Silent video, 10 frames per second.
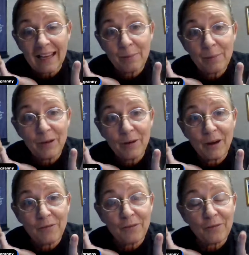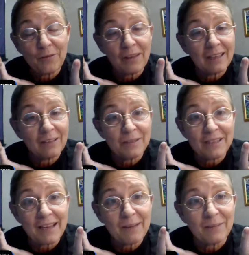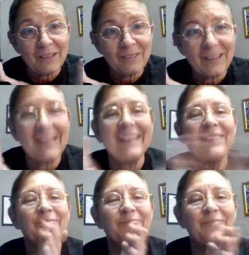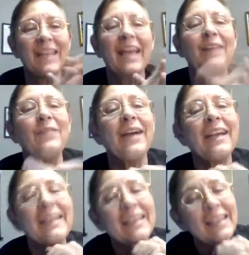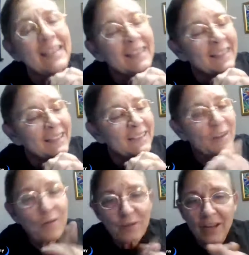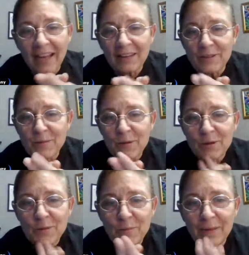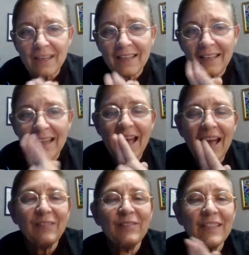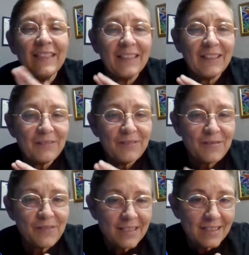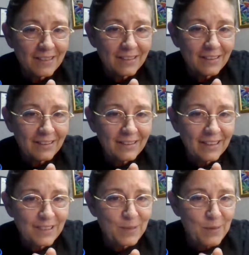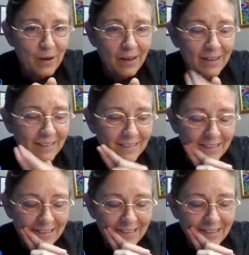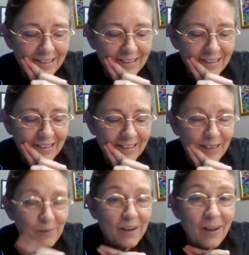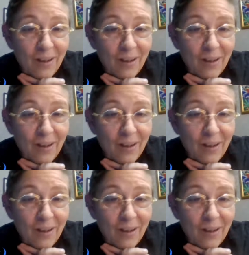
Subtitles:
and be grateful for the entertainment, right? Anyway, don't forget you're a spiritual being having a physical experience. And